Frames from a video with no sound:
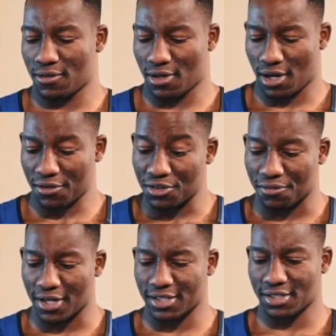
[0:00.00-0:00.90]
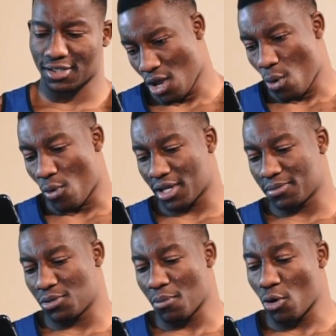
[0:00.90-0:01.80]
After Effects. What
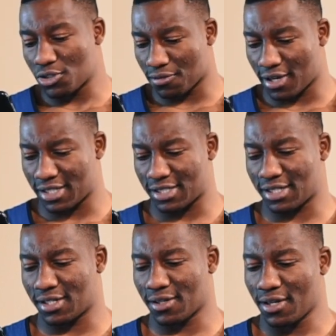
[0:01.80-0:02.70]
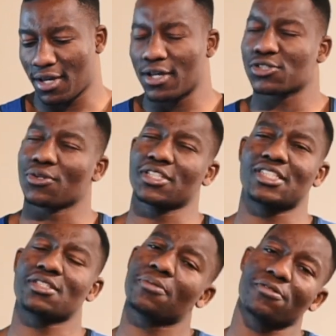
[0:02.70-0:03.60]
keeps you motivated? So this
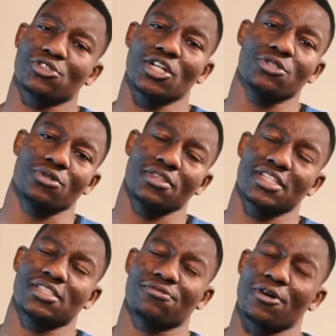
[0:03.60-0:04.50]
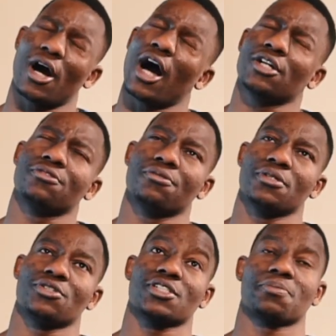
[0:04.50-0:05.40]
is a bit of a strange one. This is very hard for
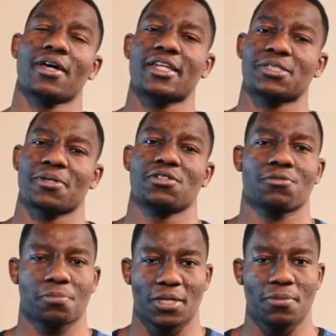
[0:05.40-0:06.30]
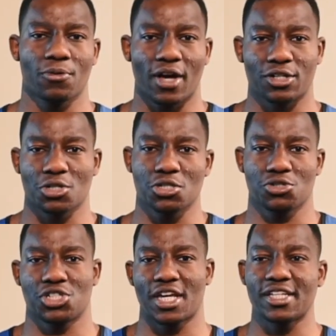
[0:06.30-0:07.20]
me to explain, especially for people that are trying
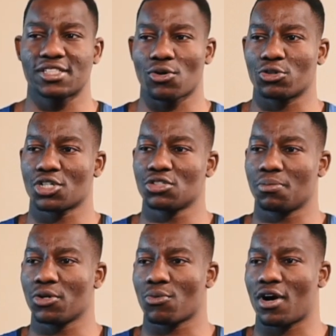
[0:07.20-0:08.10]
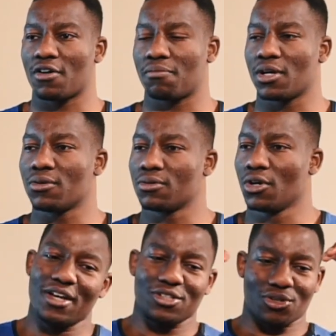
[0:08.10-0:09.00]
to chase or trying to build what I've built.
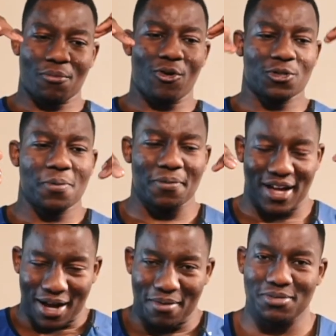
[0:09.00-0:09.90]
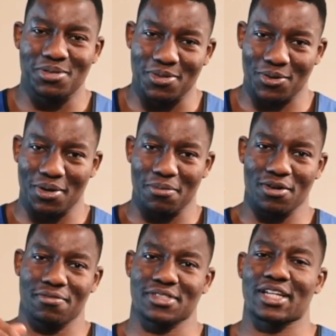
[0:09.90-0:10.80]
So most people that come up to me, they want to build
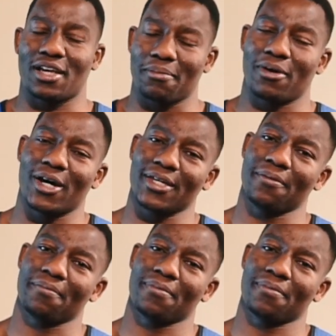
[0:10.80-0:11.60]
a physique like mine,